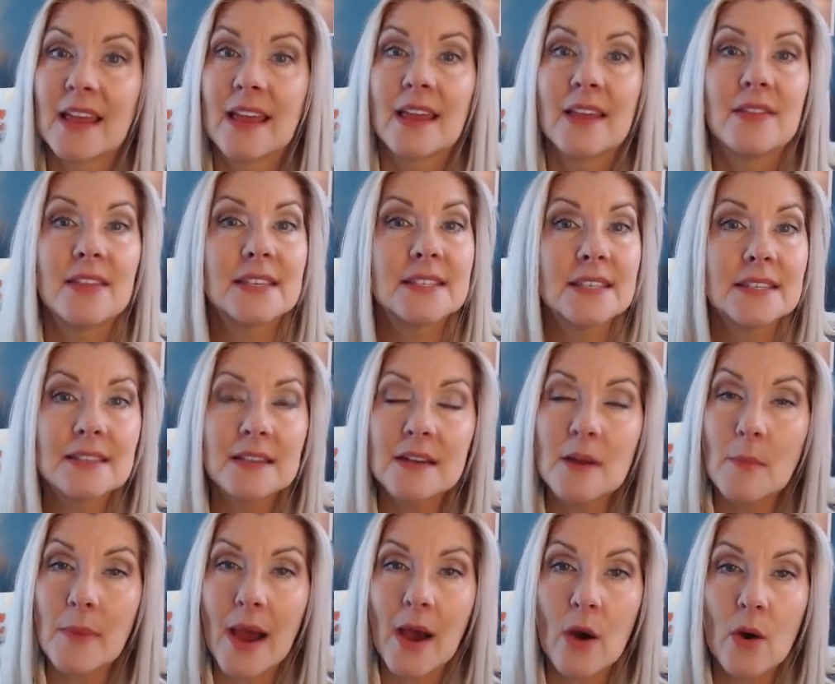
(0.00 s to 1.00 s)
this isn't
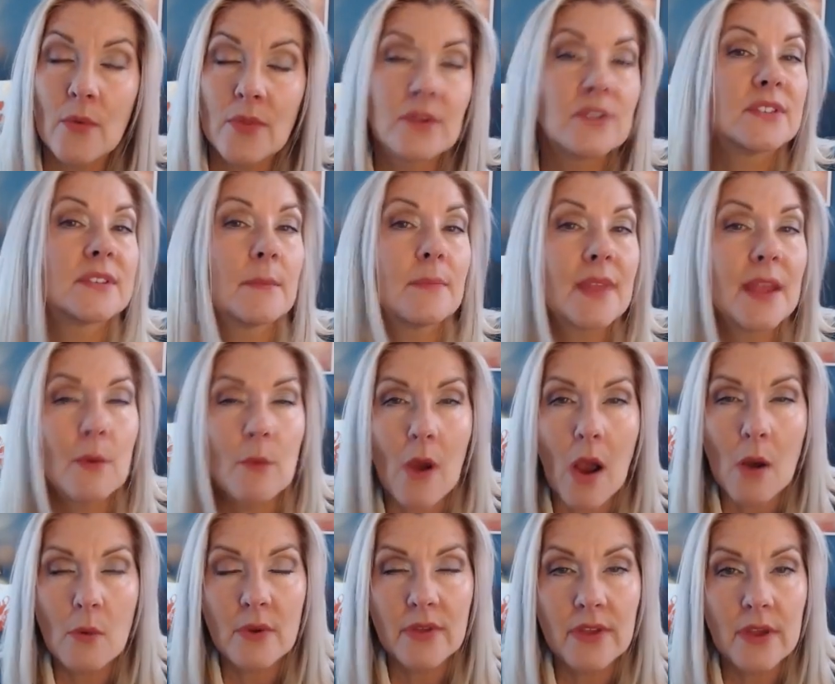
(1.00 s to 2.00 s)
about there's something
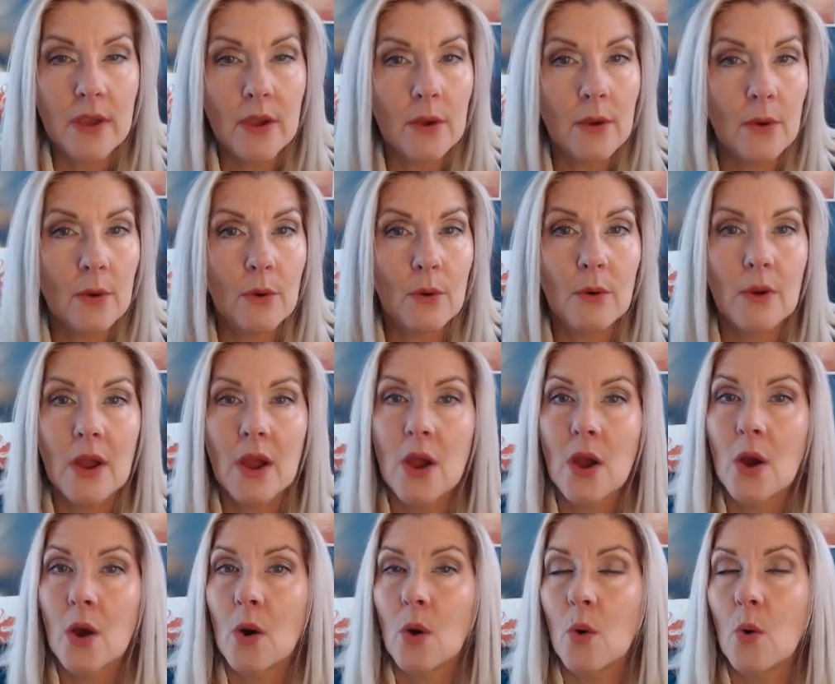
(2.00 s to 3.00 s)
wrong with you,
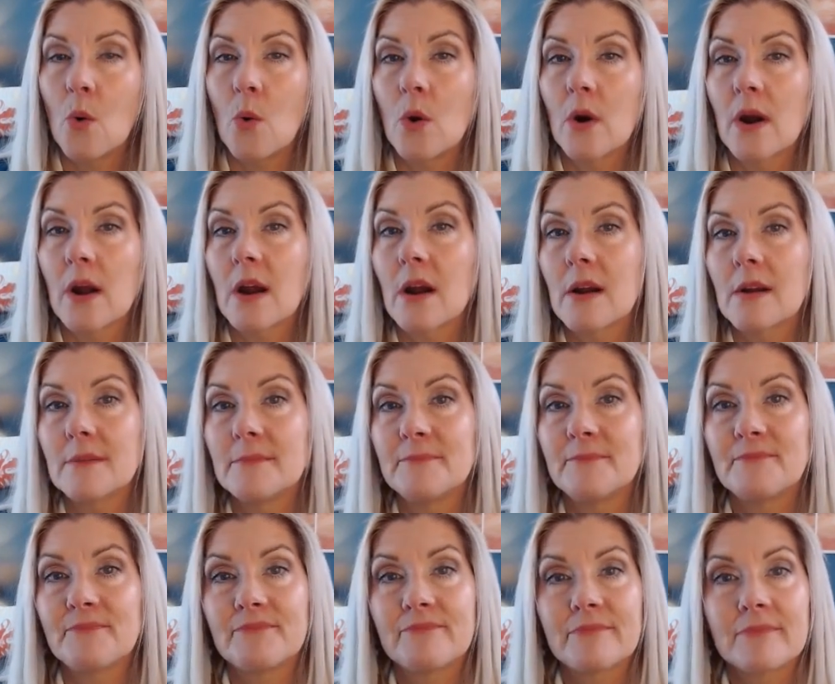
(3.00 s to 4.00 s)
or,
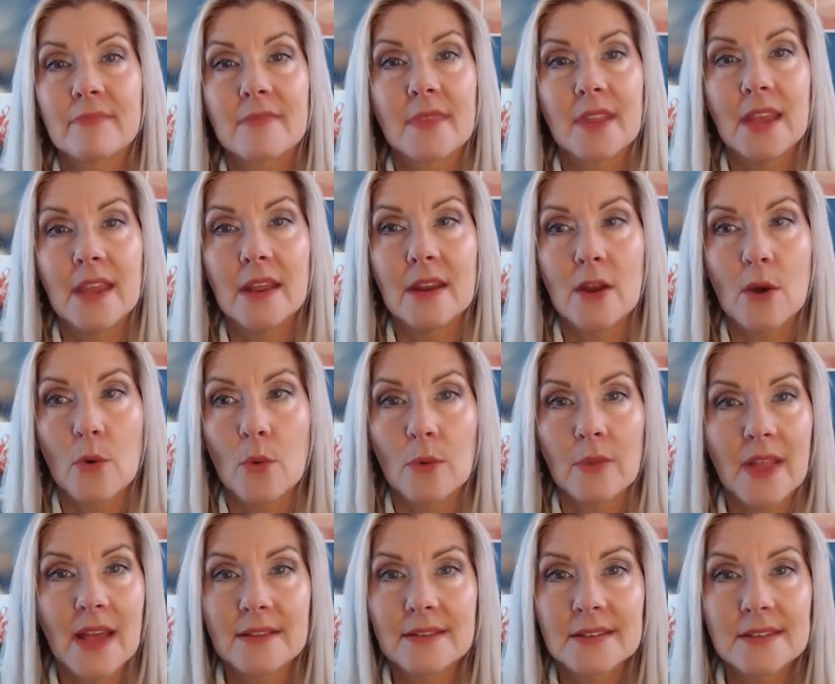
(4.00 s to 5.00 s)

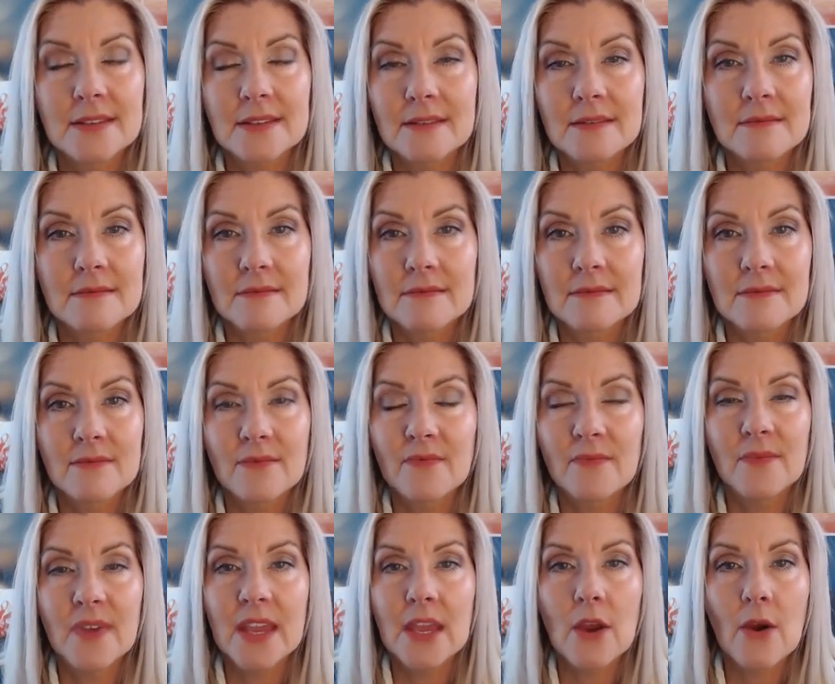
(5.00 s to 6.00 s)
let's
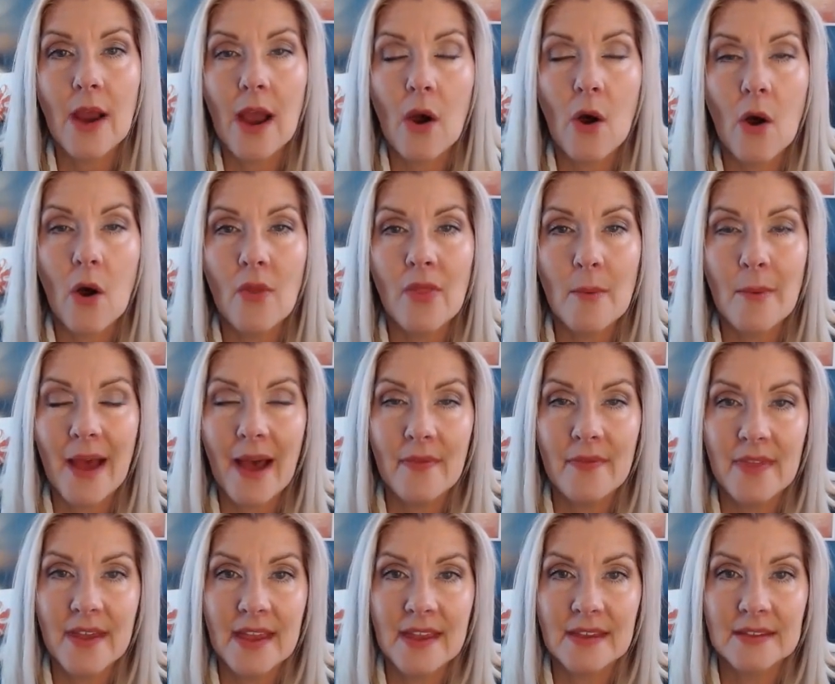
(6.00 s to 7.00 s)
figure out all the bad
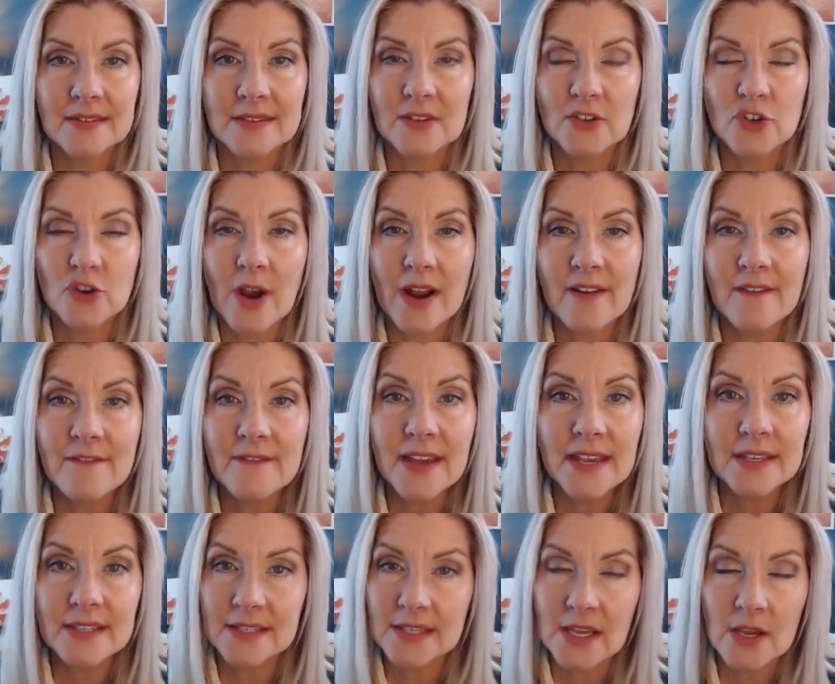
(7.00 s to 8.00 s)
things and try to
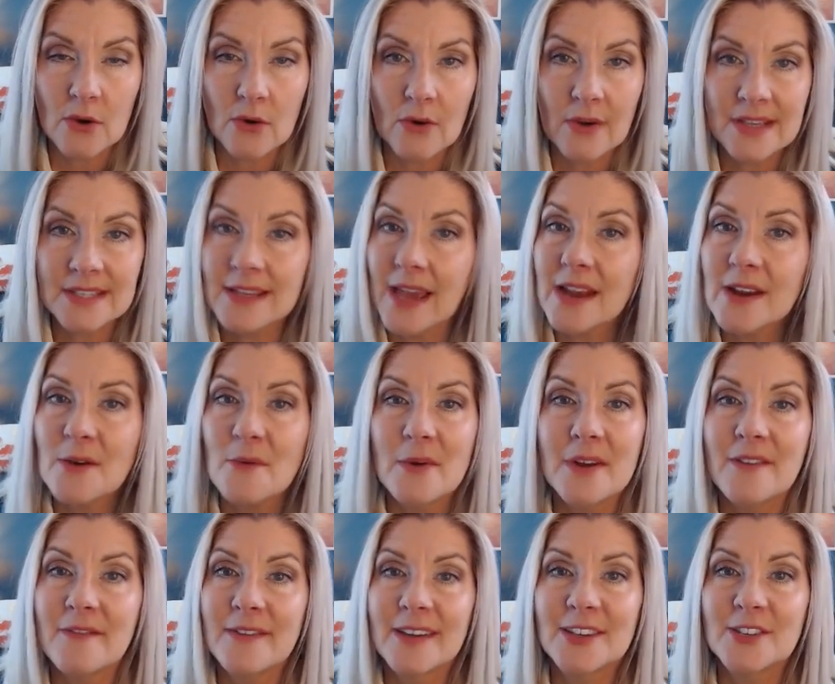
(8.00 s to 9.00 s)
fix you, because I don't want
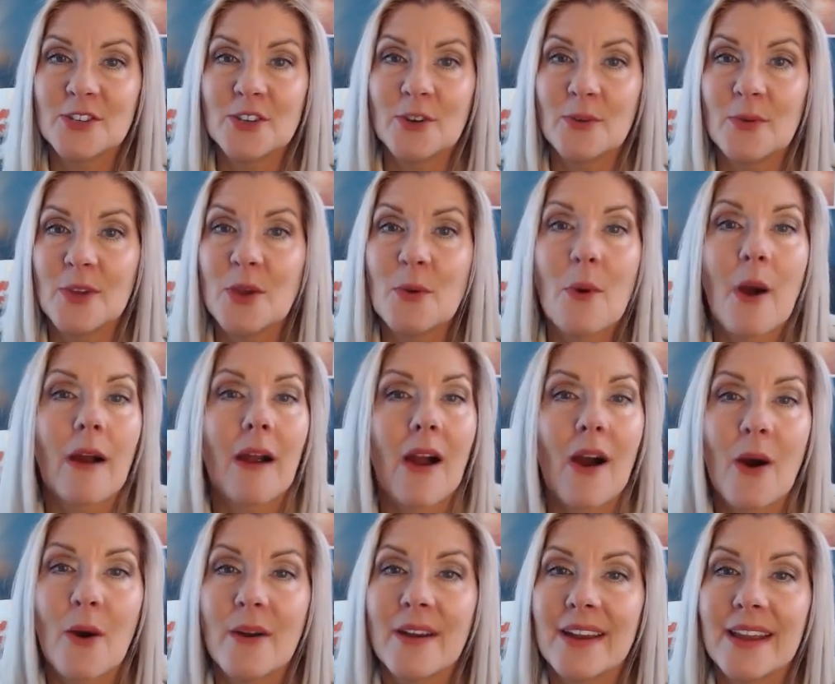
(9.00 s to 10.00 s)
to fix you. You are
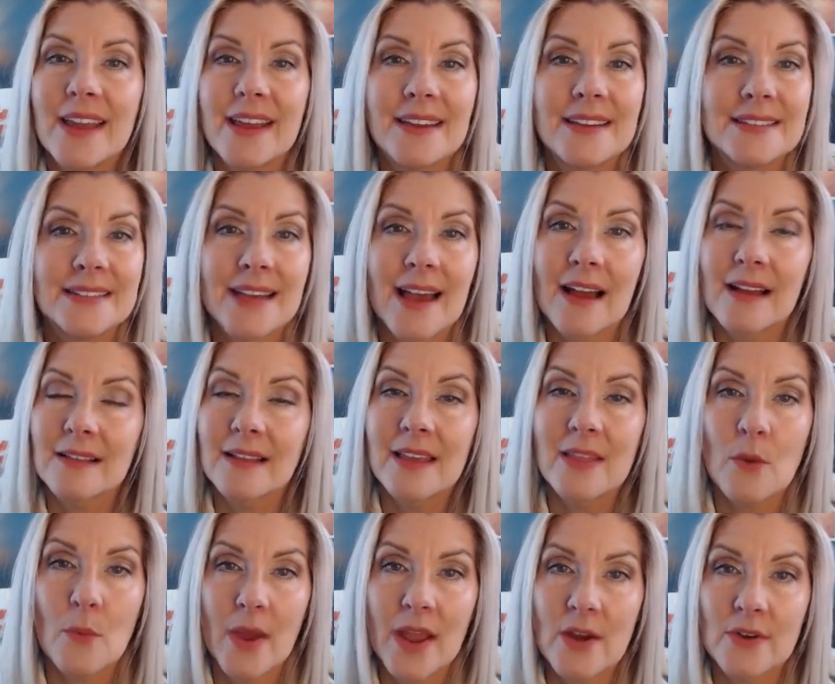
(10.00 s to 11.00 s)
already exactly
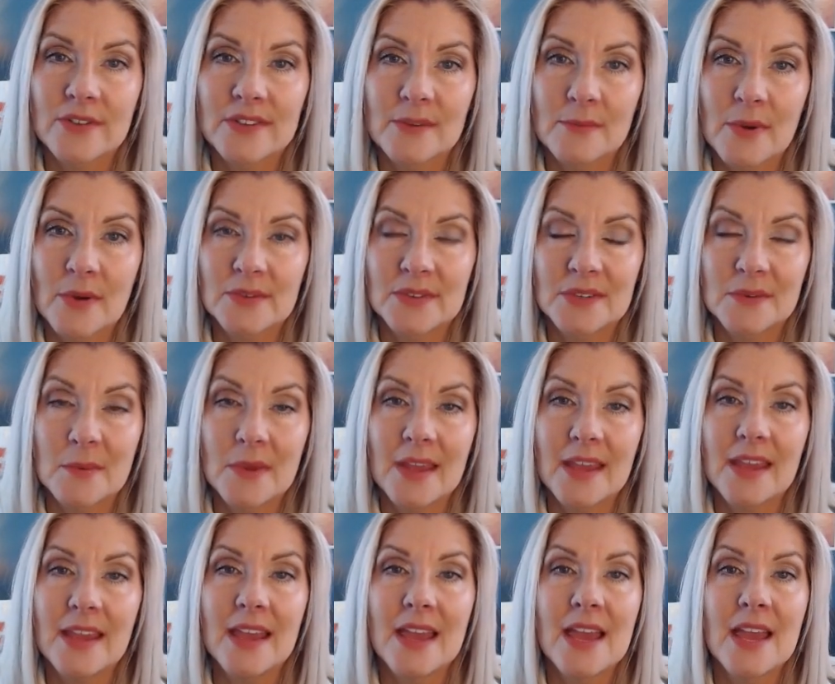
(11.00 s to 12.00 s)
the way you're supposed to
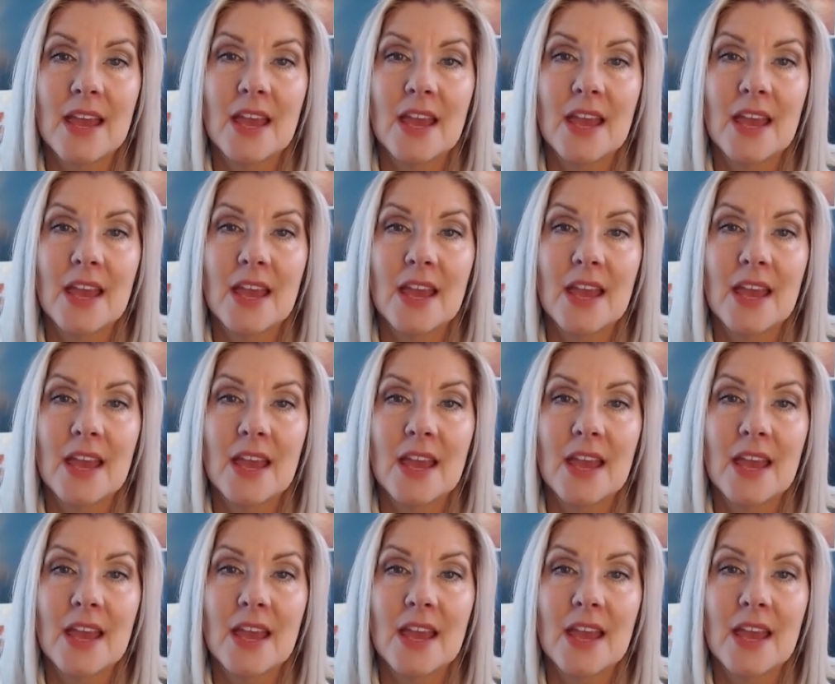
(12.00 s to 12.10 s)
be.